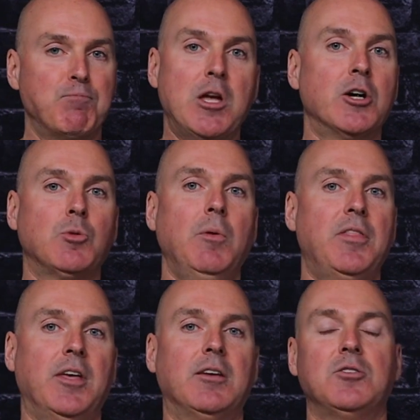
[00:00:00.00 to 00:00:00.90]
Here's what we
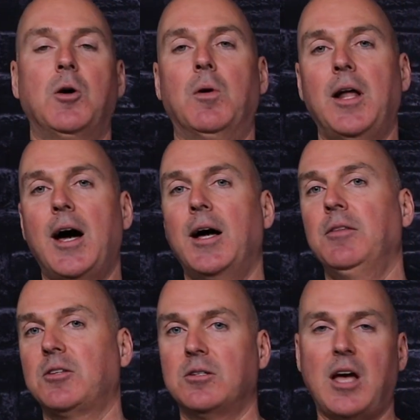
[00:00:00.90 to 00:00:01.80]
think is going on.
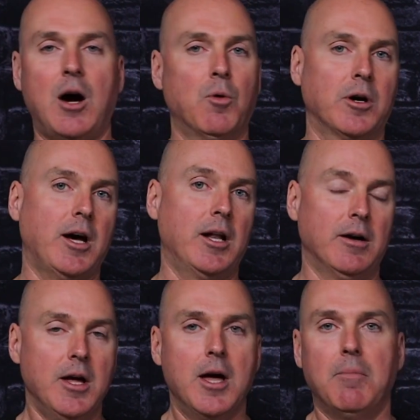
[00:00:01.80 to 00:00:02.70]
This is how we're kind of